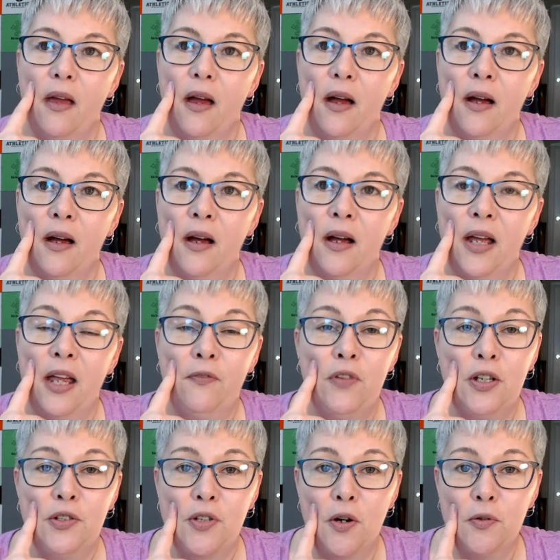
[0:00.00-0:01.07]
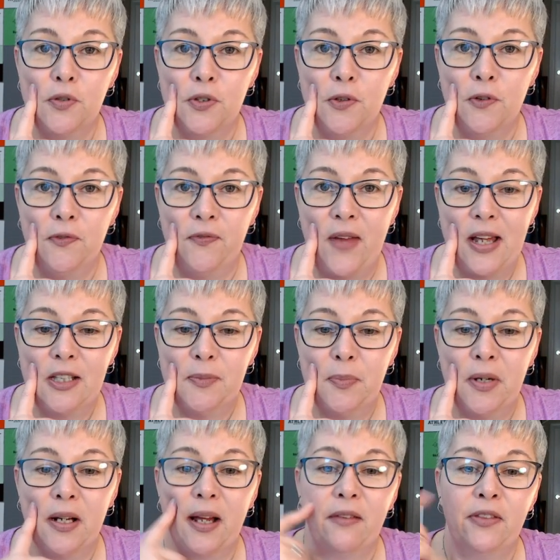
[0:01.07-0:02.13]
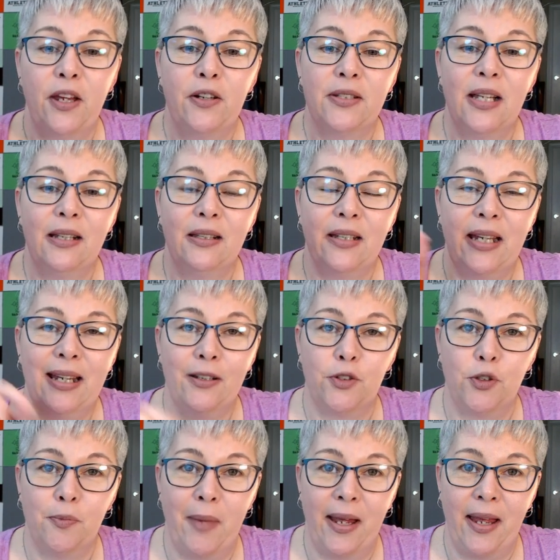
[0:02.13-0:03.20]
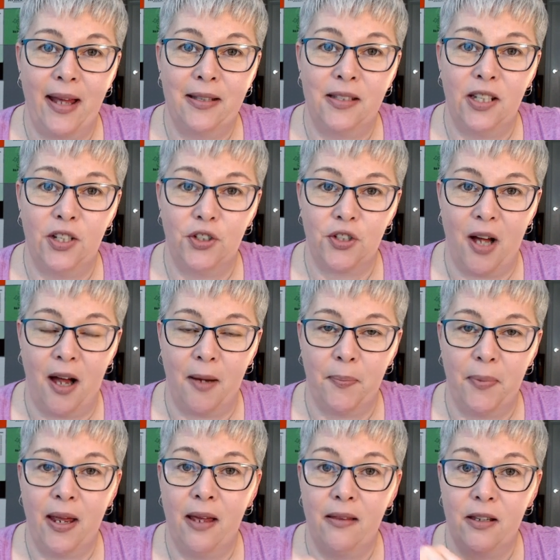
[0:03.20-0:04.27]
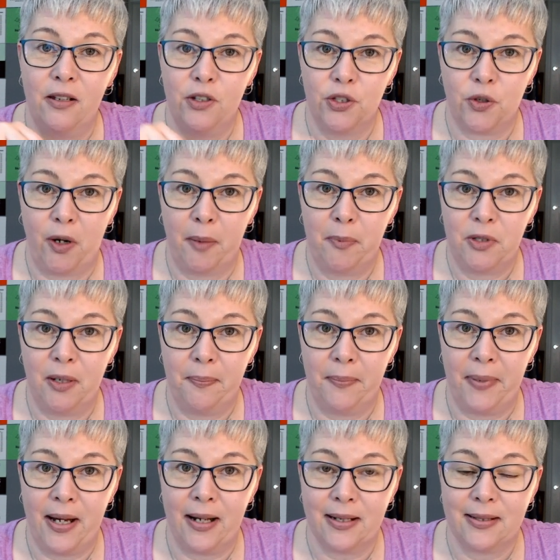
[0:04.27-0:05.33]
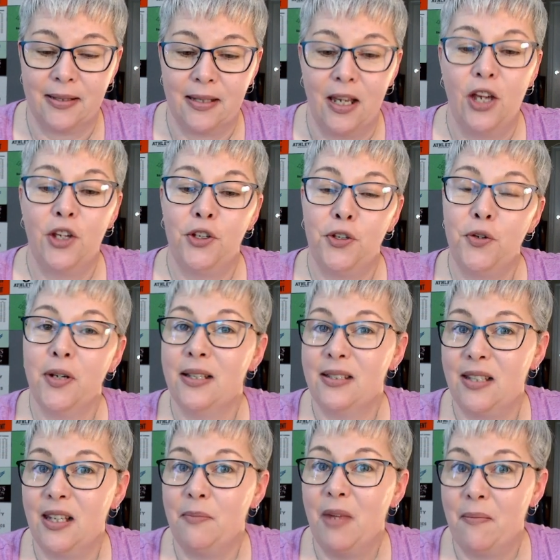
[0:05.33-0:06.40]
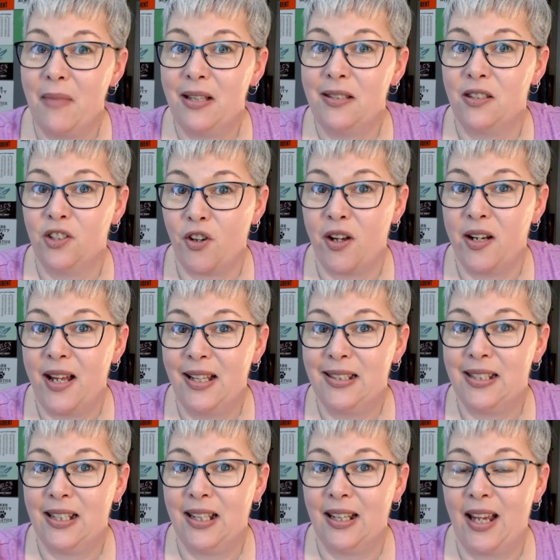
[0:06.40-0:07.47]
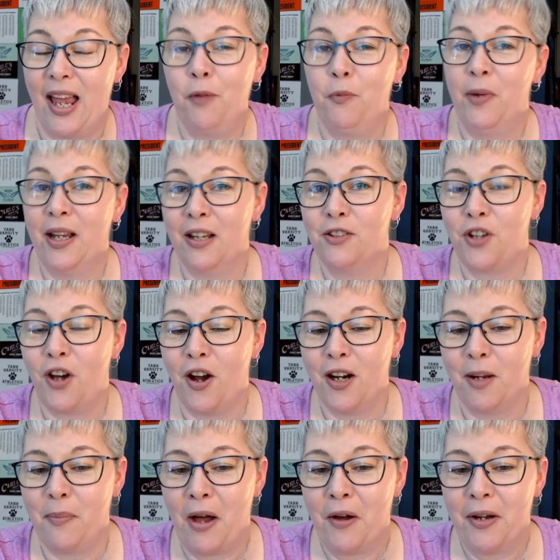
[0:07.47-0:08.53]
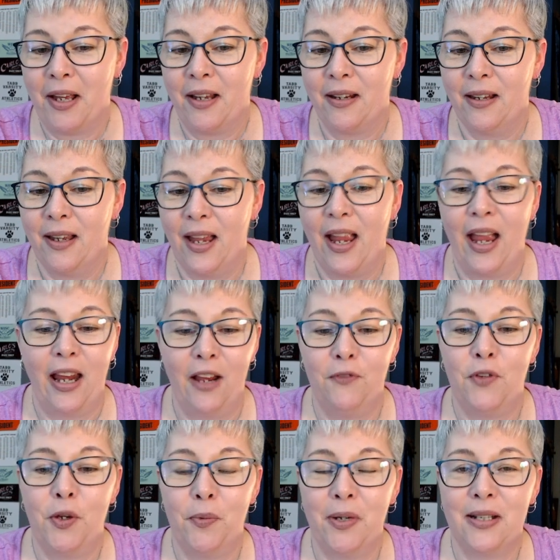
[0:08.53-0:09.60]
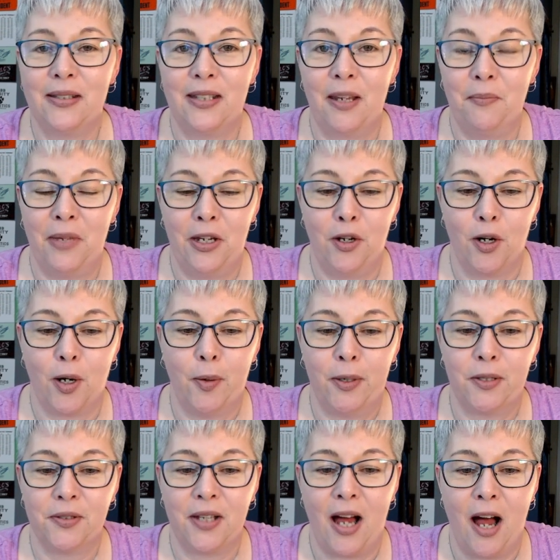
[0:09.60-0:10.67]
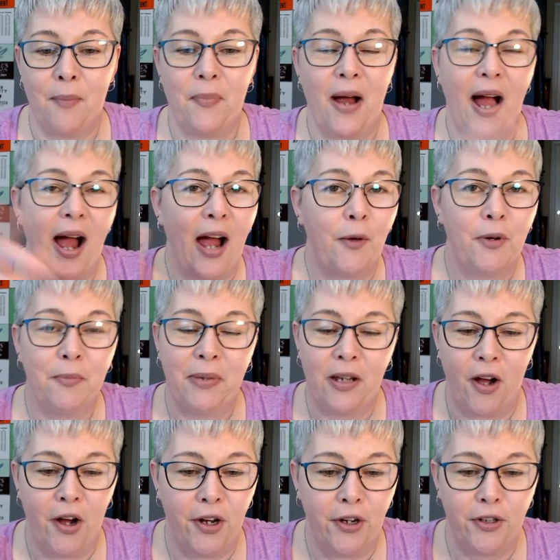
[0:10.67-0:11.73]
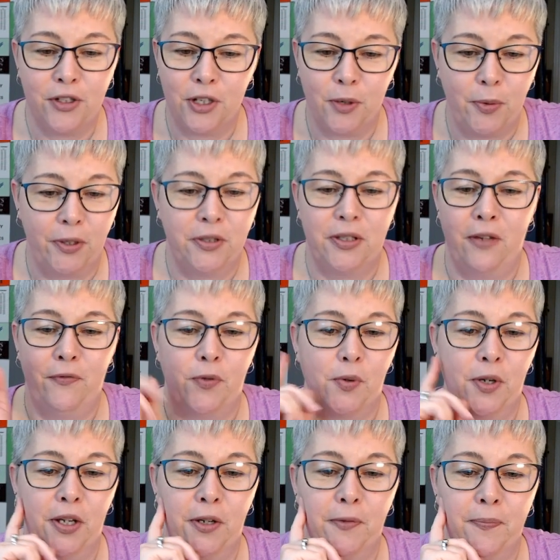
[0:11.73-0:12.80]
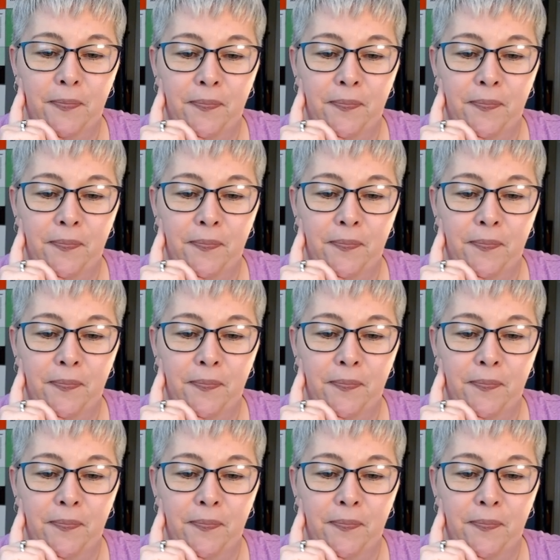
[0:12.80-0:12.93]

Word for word: Uh, if you don't do Facebook, there's a link to my Etsy shop in the description box. You can send me a message on Etsy and we can talk about it. And if you want to send me your quilt top, I would be honored to quilt it for you.